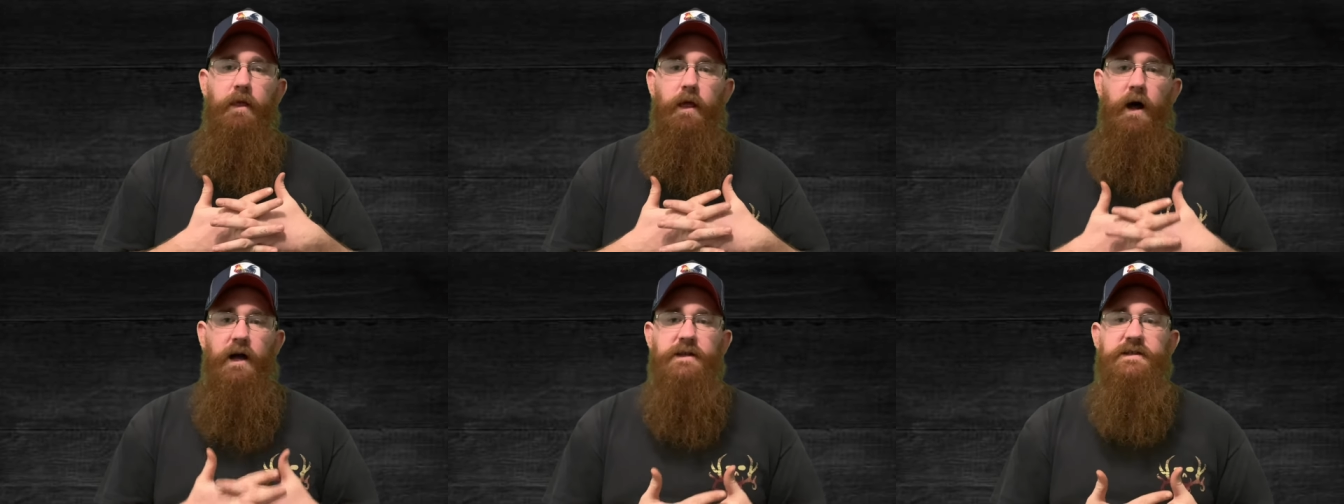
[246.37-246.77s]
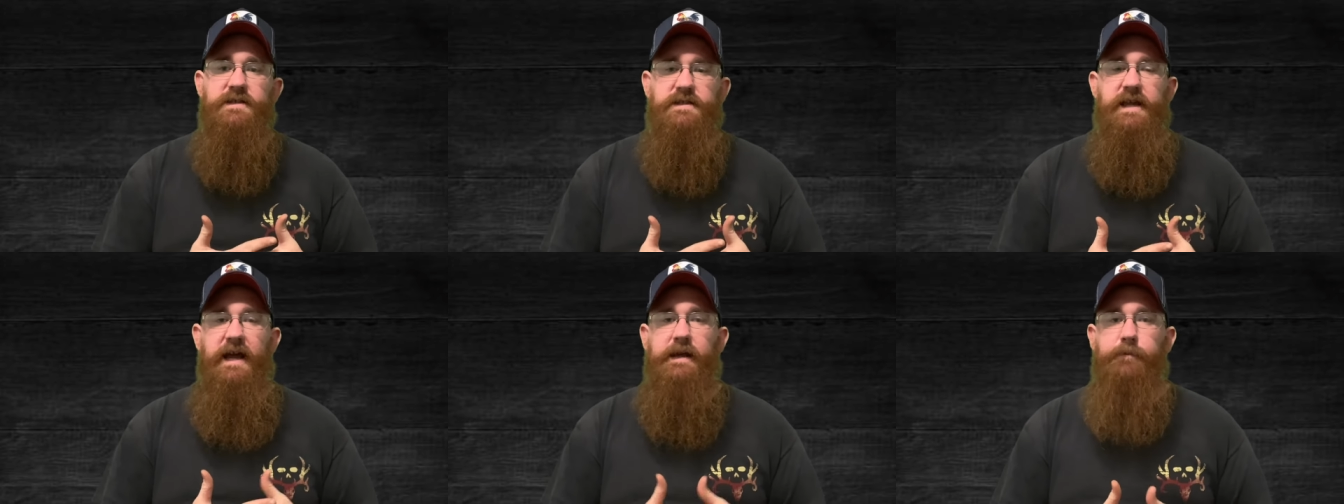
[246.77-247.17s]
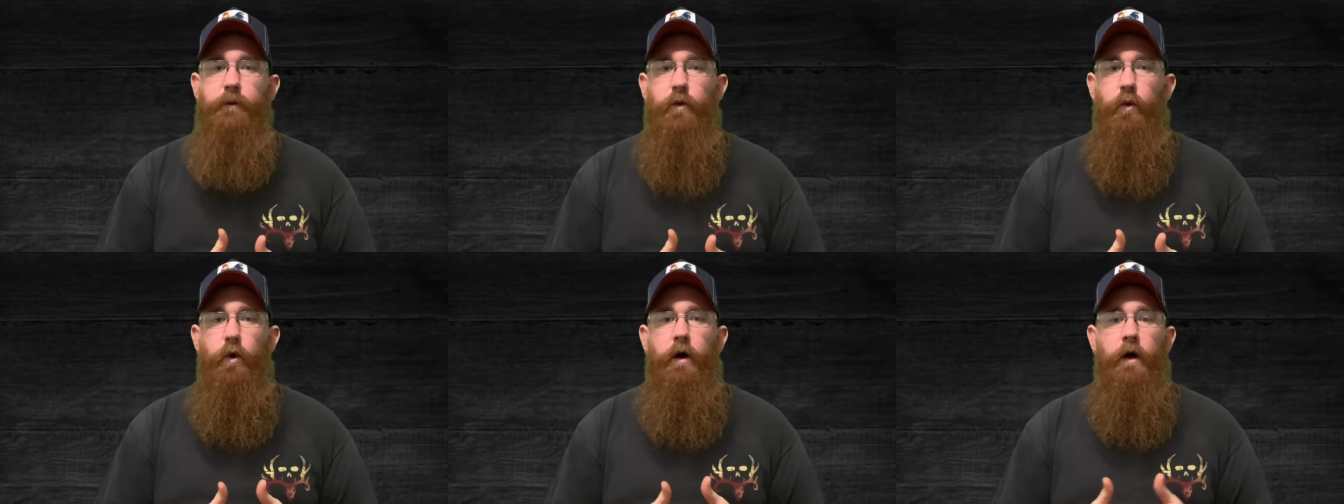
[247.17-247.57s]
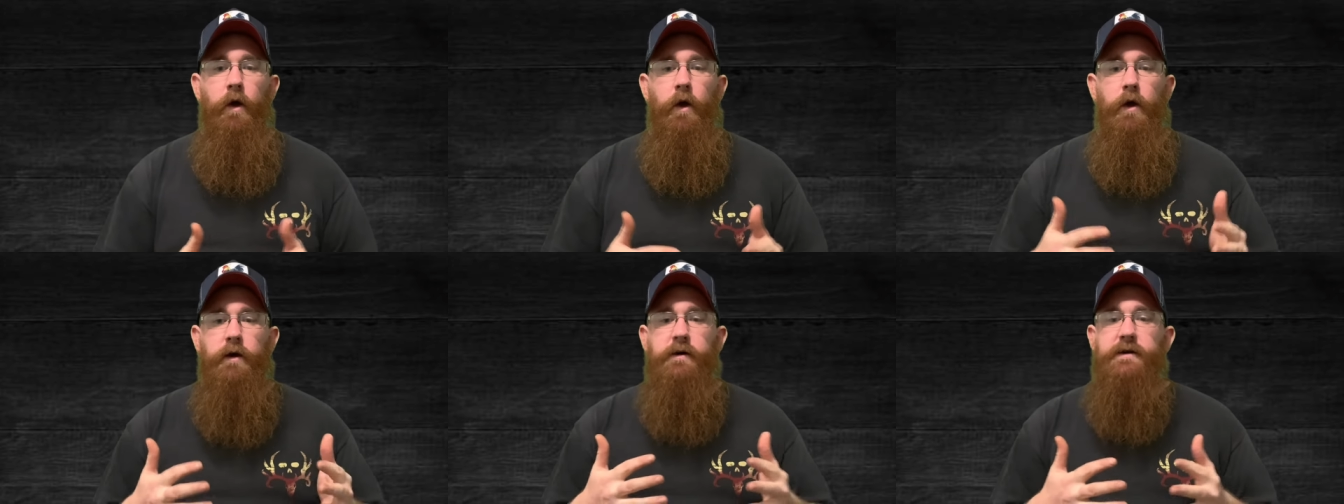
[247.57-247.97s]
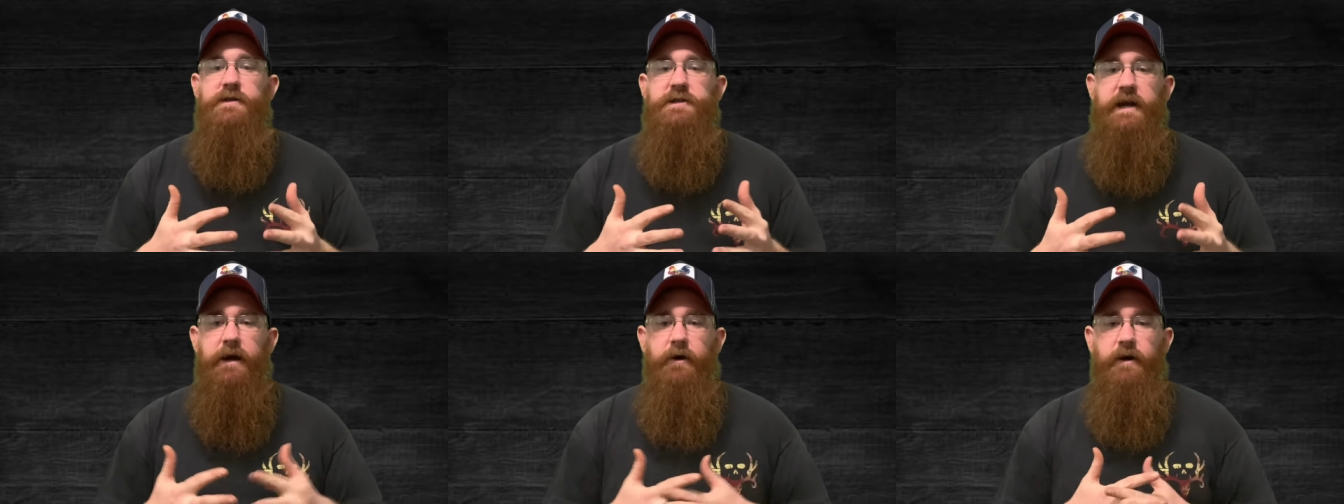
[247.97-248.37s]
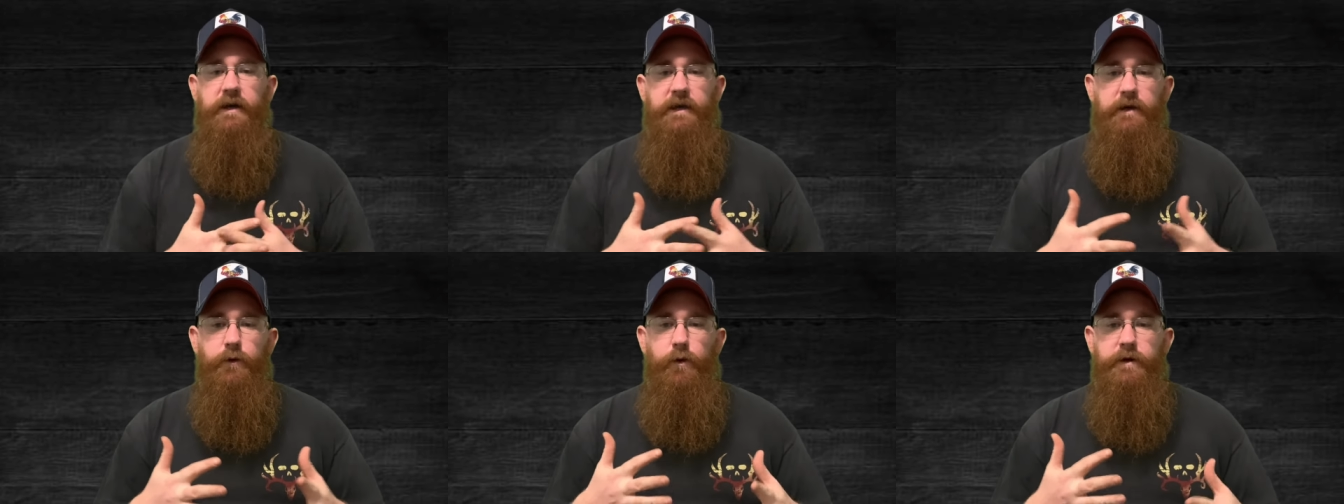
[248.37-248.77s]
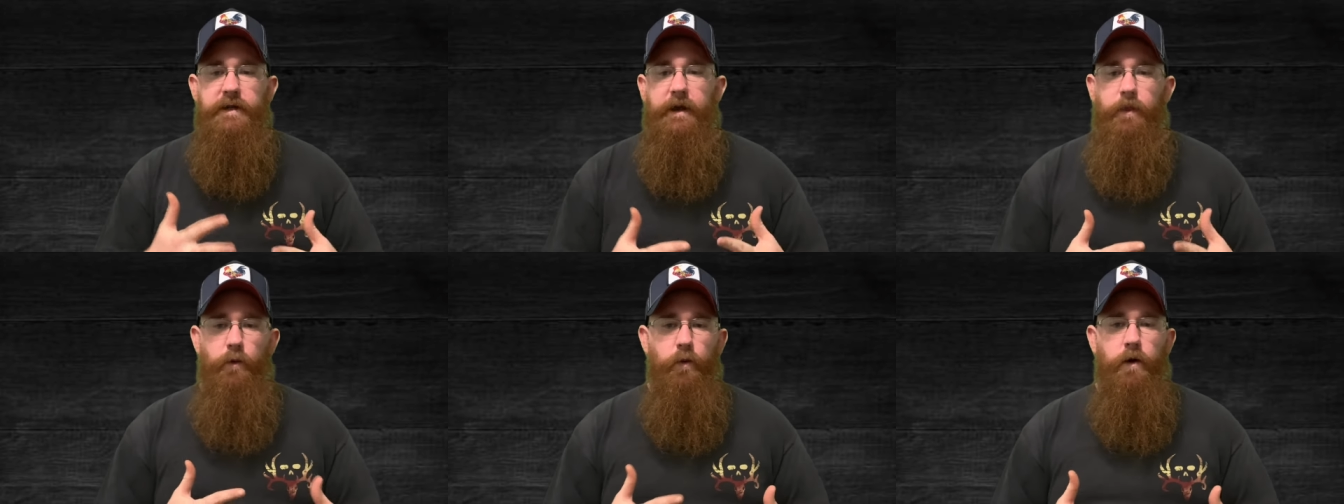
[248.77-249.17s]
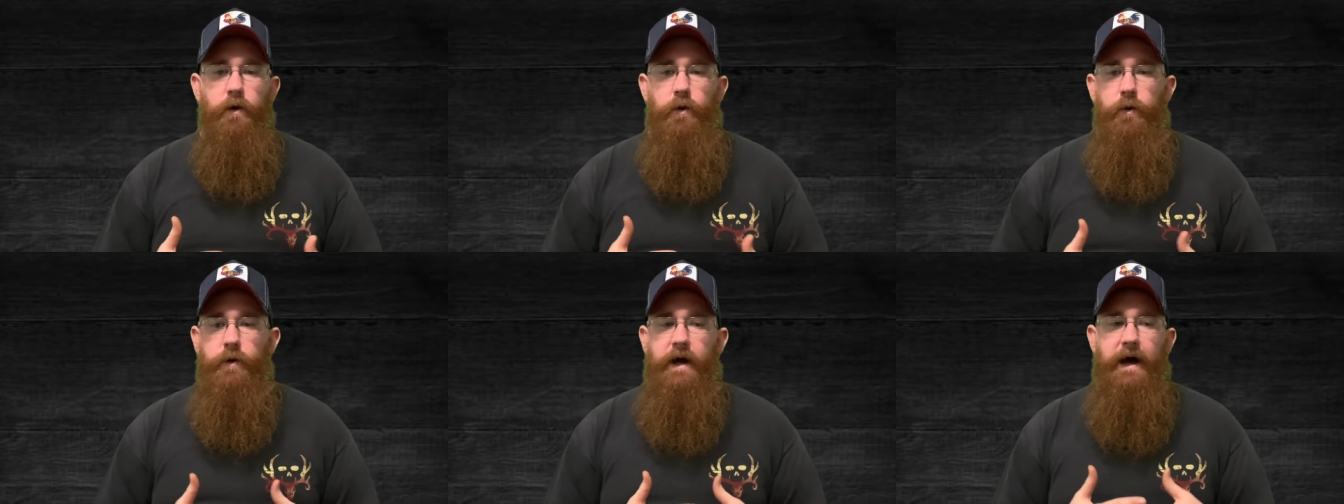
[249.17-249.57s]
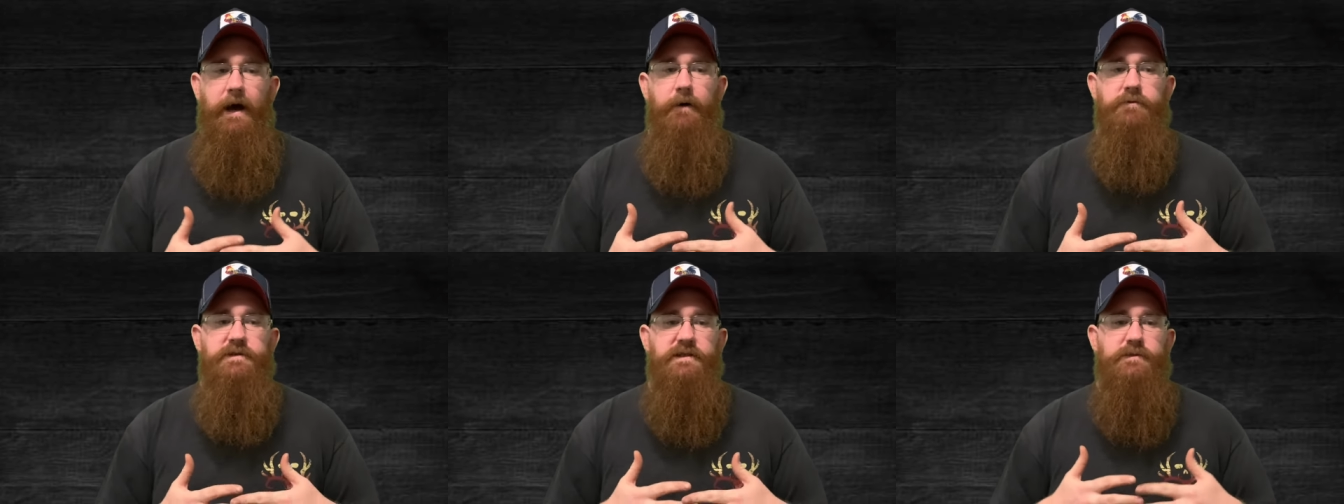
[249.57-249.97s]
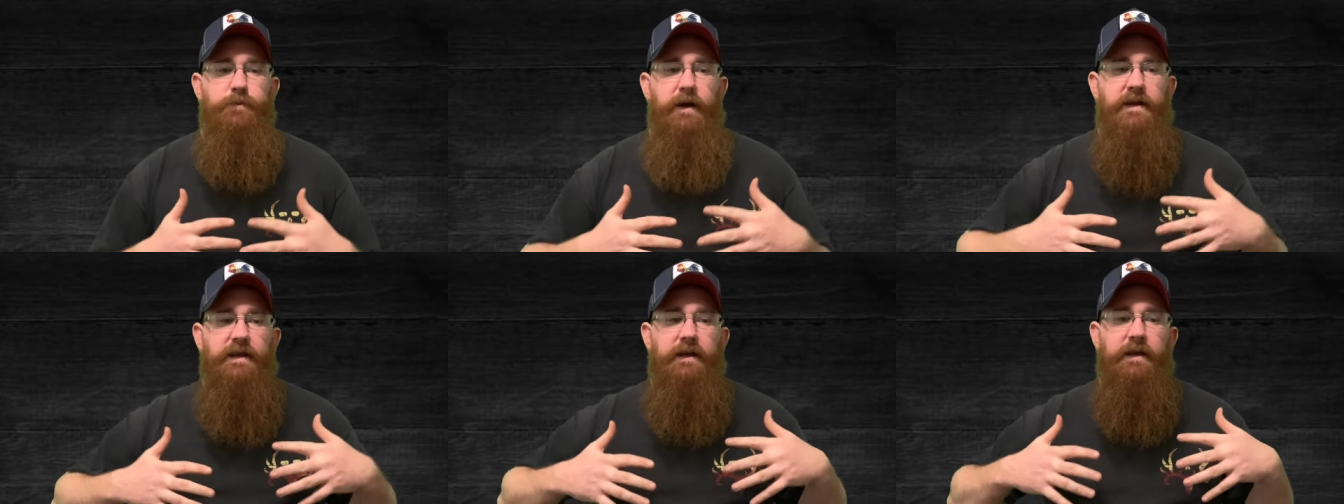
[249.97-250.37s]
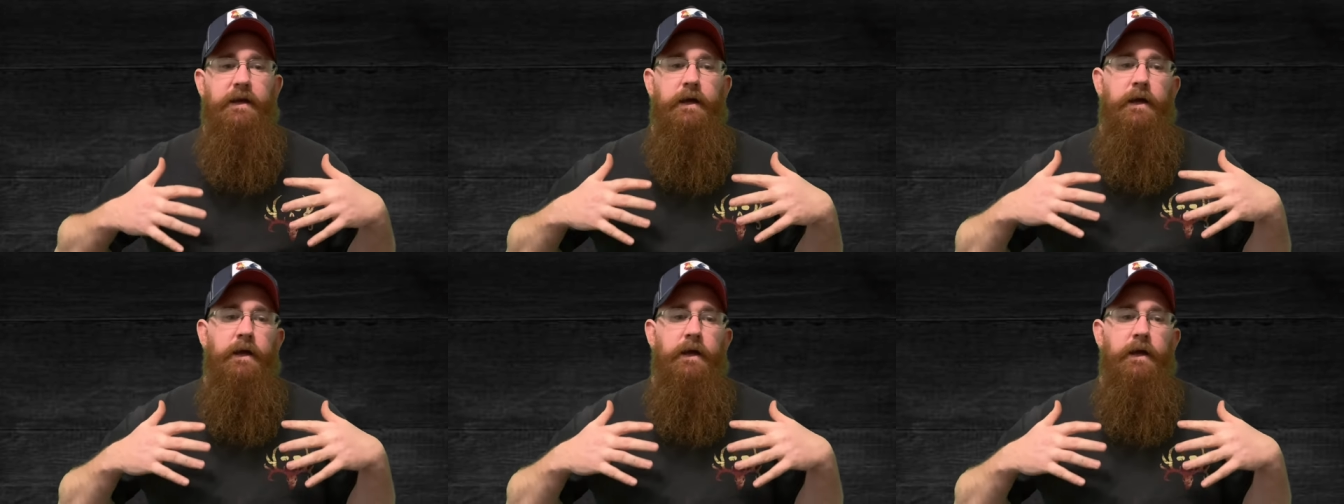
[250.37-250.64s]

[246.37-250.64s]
unstable Cherokee going down the road. I was expecting